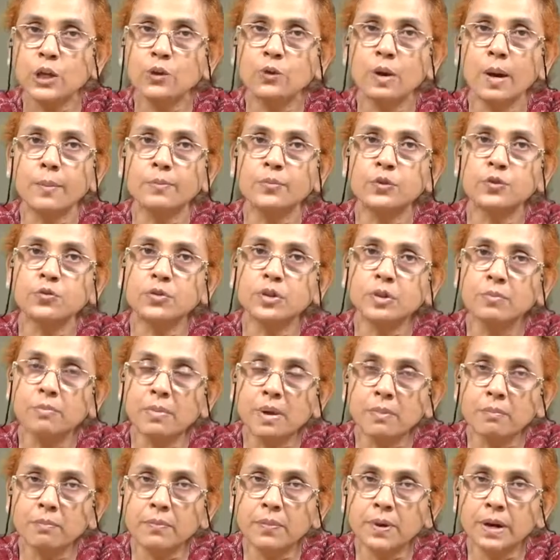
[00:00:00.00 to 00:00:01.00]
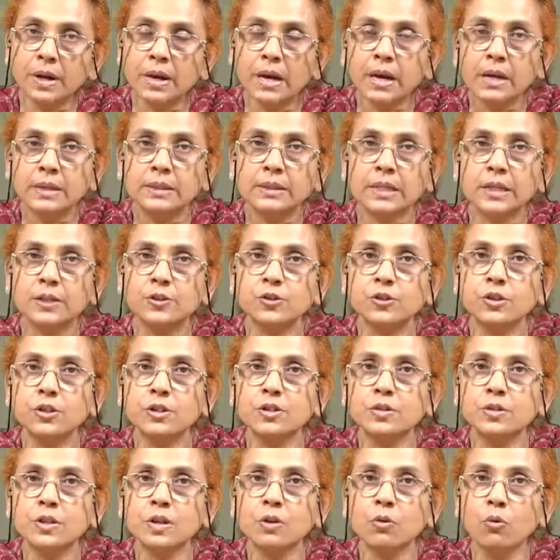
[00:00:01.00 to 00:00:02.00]
You have to remember that
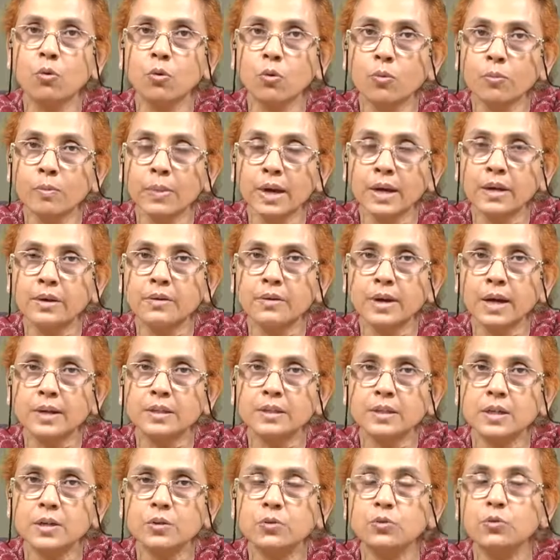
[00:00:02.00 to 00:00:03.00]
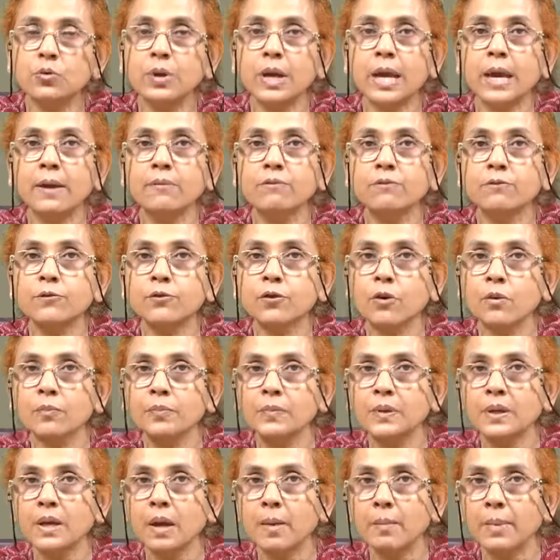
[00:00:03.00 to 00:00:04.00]
she is a woman writer who came
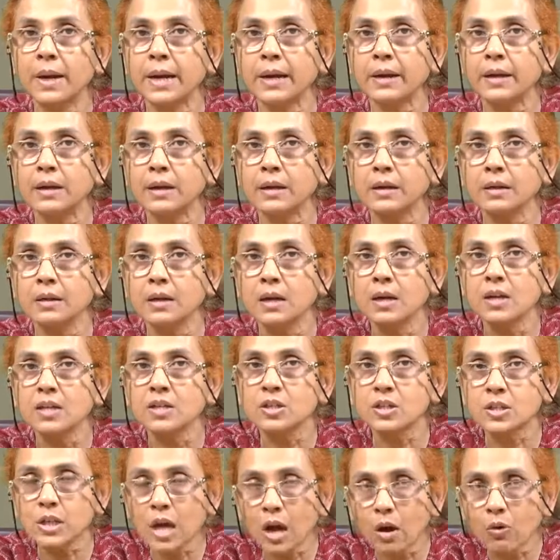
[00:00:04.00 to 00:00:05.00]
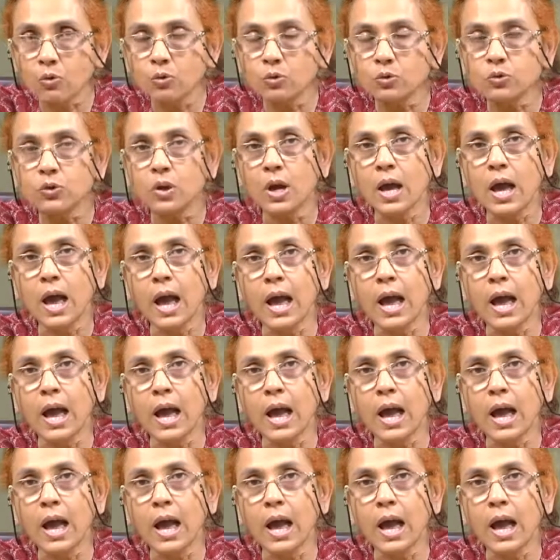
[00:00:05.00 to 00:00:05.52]
from the American South